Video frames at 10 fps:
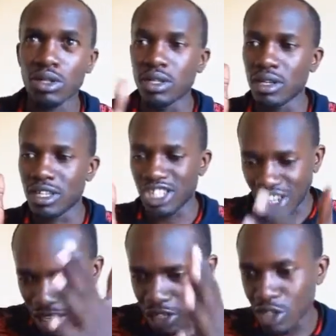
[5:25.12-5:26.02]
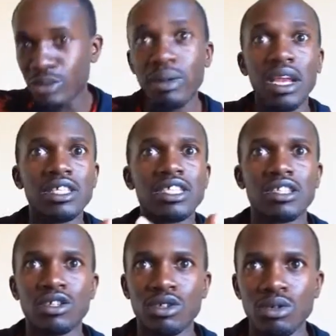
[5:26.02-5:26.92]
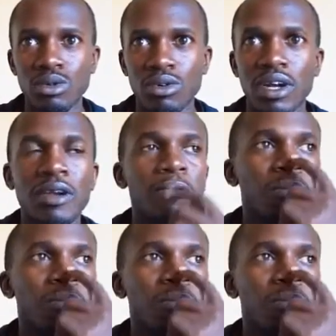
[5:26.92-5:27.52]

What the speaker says: So the challenge is balancing the two, right?